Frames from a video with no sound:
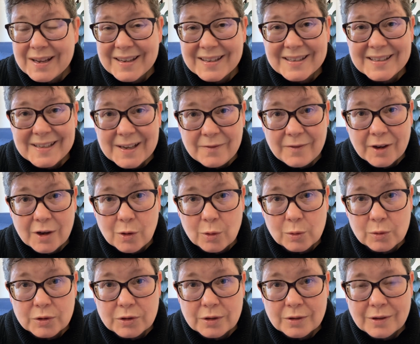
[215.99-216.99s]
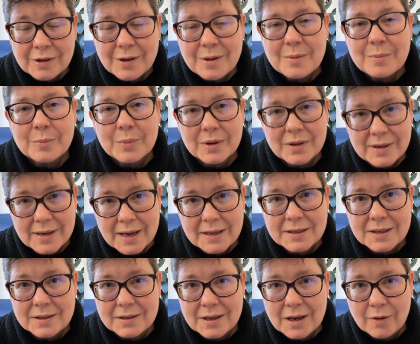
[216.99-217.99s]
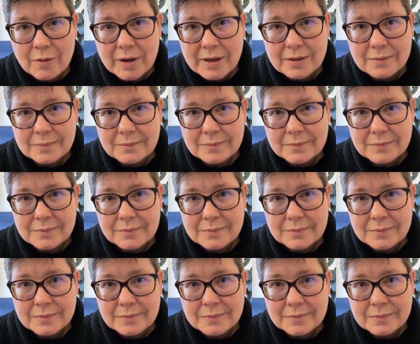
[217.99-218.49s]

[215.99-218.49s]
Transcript: is difficult but necessary.